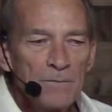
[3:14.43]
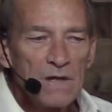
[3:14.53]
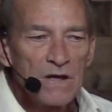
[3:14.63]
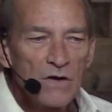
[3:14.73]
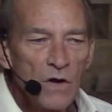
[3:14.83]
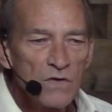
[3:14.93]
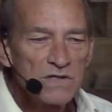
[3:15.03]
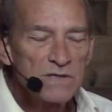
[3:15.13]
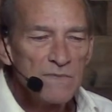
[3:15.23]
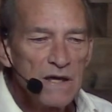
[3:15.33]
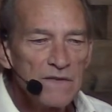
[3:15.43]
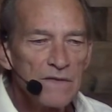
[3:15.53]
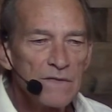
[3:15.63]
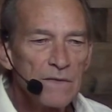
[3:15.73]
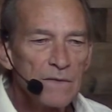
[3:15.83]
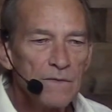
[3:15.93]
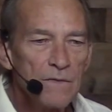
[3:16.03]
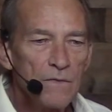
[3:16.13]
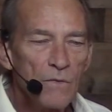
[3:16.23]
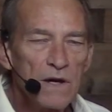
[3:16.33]
It occurs to me that the
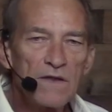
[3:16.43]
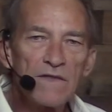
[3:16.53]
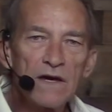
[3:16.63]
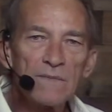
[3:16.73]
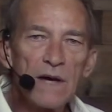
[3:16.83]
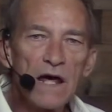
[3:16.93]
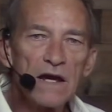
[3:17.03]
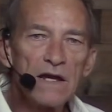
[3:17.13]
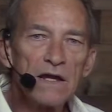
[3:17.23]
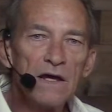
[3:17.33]
way to think about it